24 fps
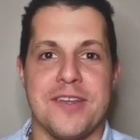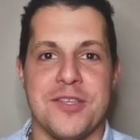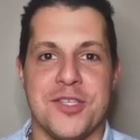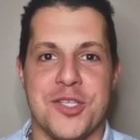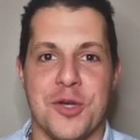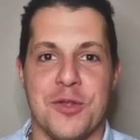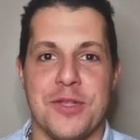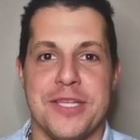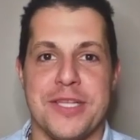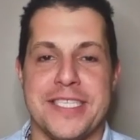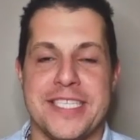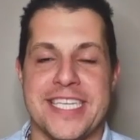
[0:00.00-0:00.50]

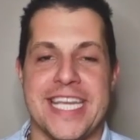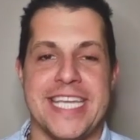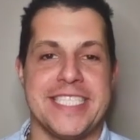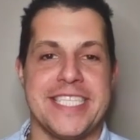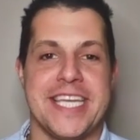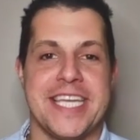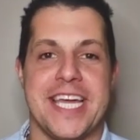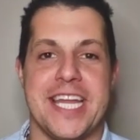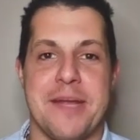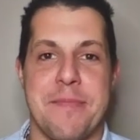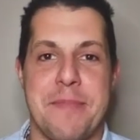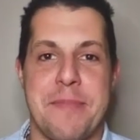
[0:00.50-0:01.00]
So listen,
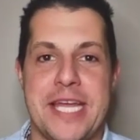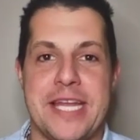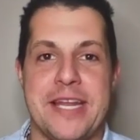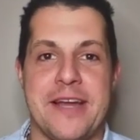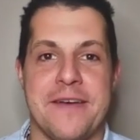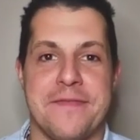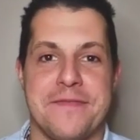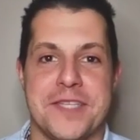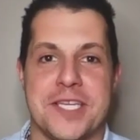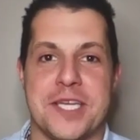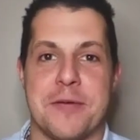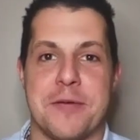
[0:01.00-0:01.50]
is it going to be
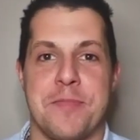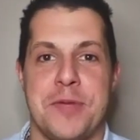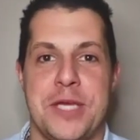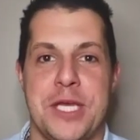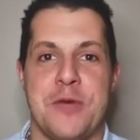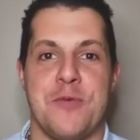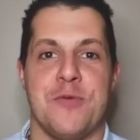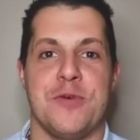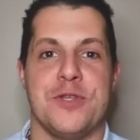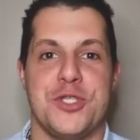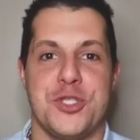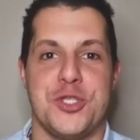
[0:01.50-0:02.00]
enough to
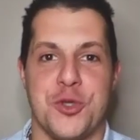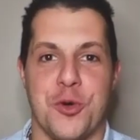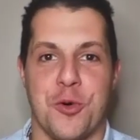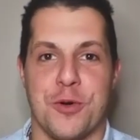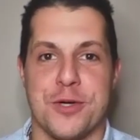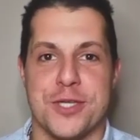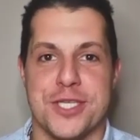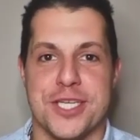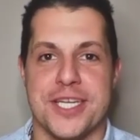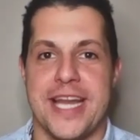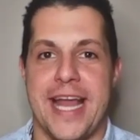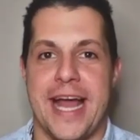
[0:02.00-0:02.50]
compete with
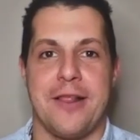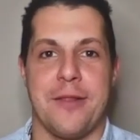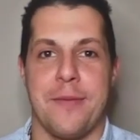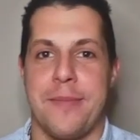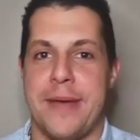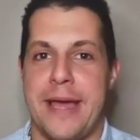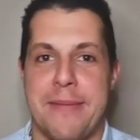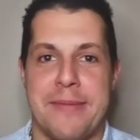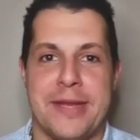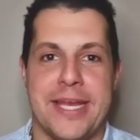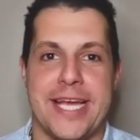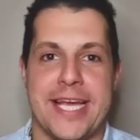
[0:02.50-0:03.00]
Georgia and
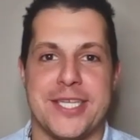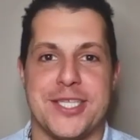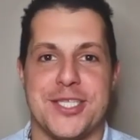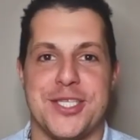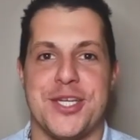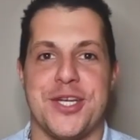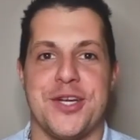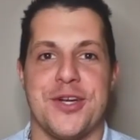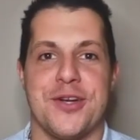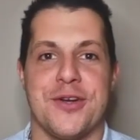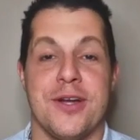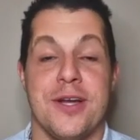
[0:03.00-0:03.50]
Alabama next
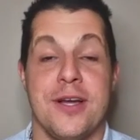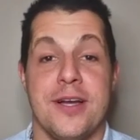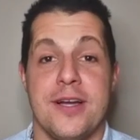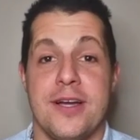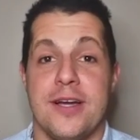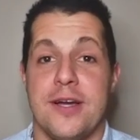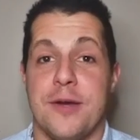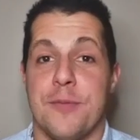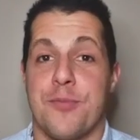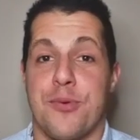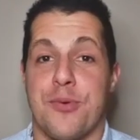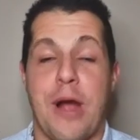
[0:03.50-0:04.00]
year?
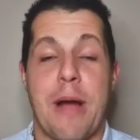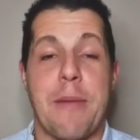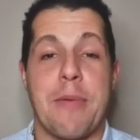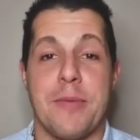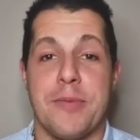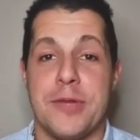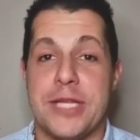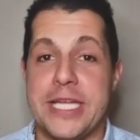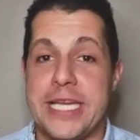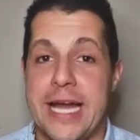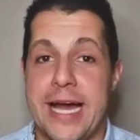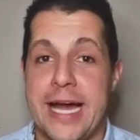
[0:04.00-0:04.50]

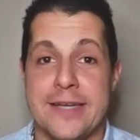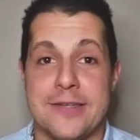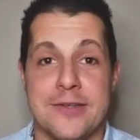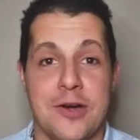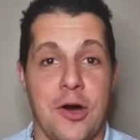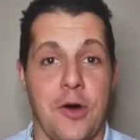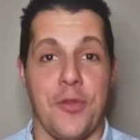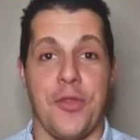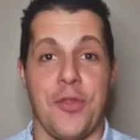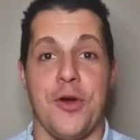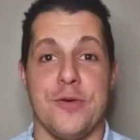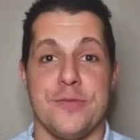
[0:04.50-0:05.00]
Probably not,
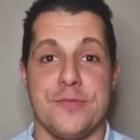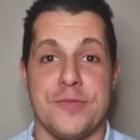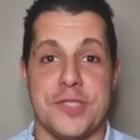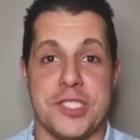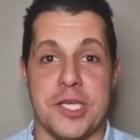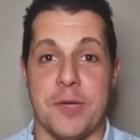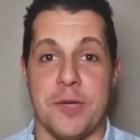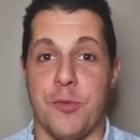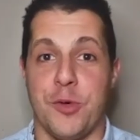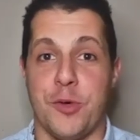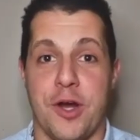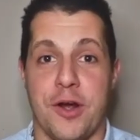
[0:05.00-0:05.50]
although
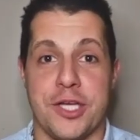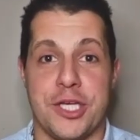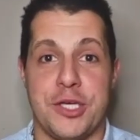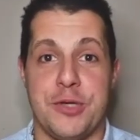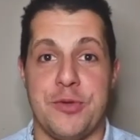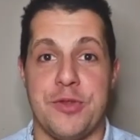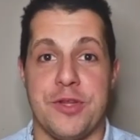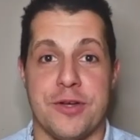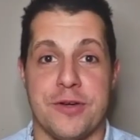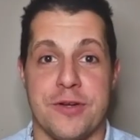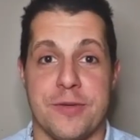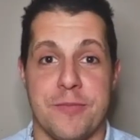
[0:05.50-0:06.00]
some would
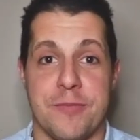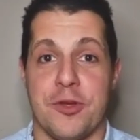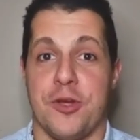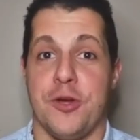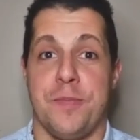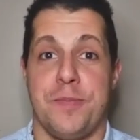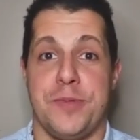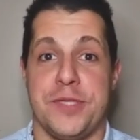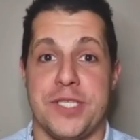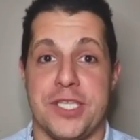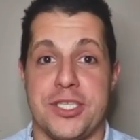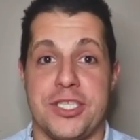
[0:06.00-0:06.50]
argue they're in
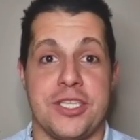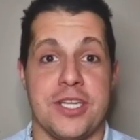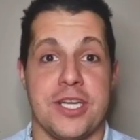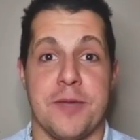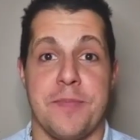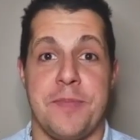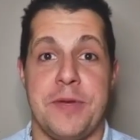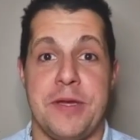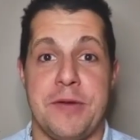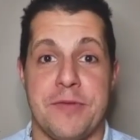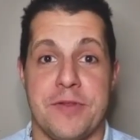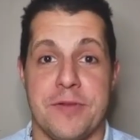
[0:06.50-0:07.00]
good position to
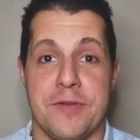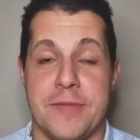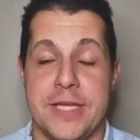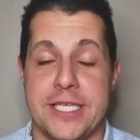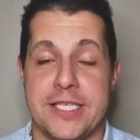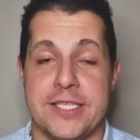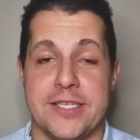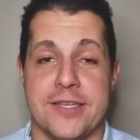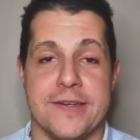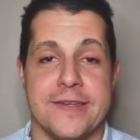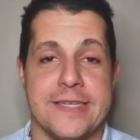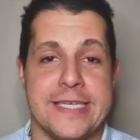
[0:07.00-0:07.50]
compete with them
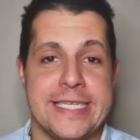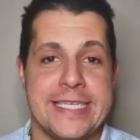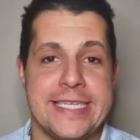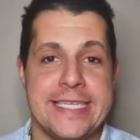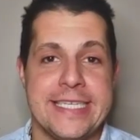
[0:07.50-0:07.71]
this year.